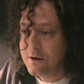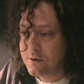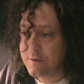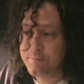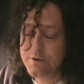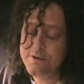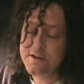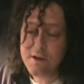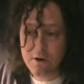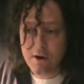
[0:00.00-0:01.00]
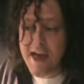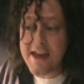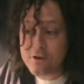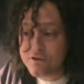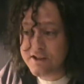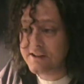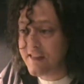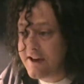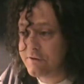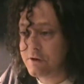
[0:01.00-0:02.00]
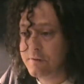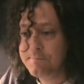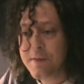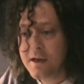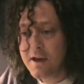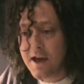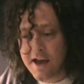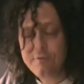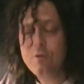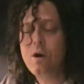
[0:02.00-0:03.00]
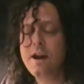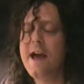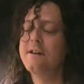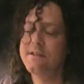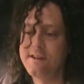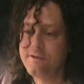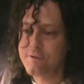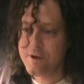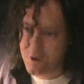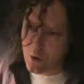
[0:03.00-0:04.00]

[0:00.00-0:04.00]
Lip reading: or boosting your energy level, everyone has different